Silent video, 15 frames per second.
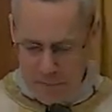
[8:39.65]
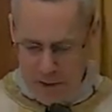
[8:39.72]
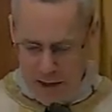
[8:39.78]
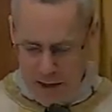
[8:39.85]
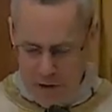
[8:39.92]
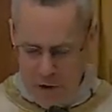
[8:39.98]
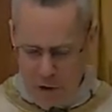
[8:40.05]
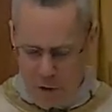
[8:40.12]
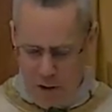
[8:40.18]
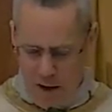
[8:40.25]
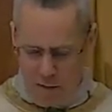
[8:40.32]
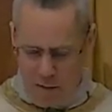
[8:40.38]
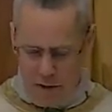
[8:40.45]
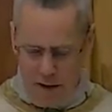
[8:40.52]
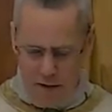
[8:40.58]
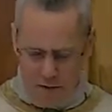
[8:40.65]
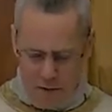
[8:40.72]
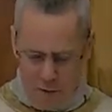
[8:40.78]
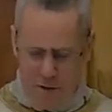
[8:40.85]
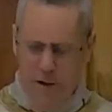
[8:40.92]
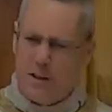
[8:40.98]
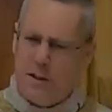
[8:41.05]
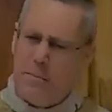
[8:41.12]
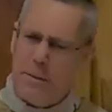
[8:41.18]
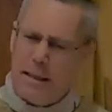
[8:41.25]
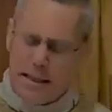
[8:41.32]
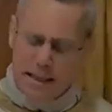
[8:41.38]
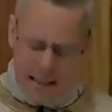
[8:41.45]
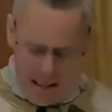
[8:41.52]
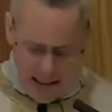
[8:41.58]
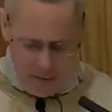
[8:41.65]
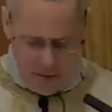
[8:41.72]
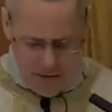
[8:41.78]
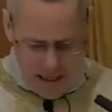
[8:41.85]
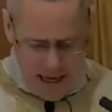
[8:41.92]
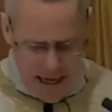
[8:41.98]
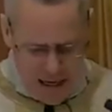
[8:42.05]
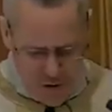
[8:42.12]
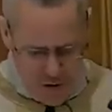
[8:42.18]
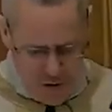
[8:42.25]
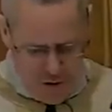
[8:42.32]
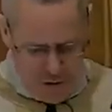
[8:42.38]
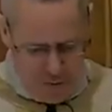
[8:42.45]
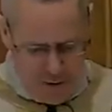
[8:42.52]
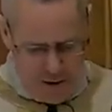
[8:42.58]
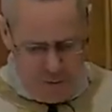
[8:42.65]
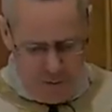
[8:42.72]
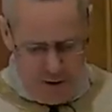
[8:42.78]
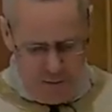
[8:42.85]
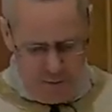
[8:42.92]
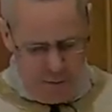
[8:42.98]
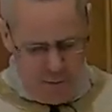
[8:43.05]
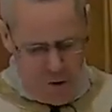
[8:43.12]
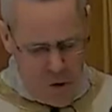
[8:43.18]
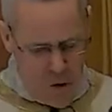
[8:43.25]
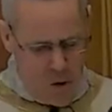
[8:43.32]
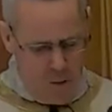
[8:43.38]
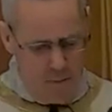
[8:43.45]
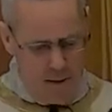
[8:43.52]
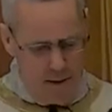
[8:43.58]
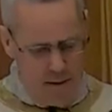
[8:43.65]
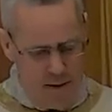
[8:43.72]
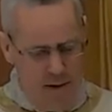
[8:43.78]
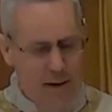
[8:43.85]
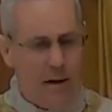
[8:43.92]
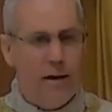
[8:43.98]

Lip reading: And so I, especially at the beginning, I was anxious being away from home and